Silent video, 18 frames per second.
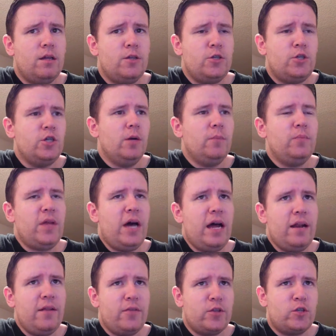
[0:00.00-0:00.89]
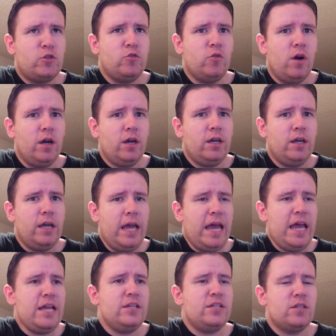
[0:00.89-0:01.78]
jumped out of the trunk,
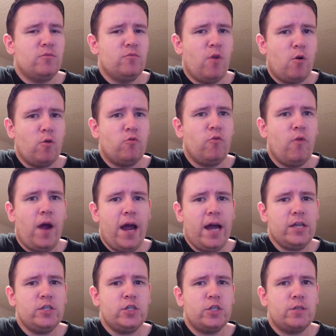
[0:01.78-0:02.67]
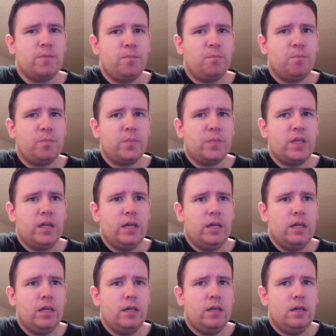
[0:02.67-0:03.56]
ate some road rash.
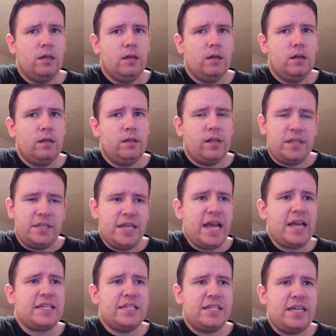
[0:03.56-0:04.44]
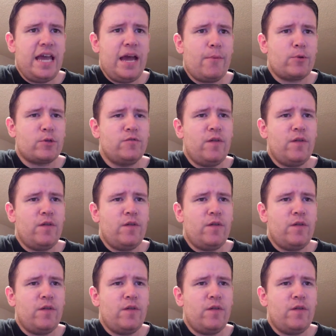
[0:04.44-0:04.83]
The taxi cab was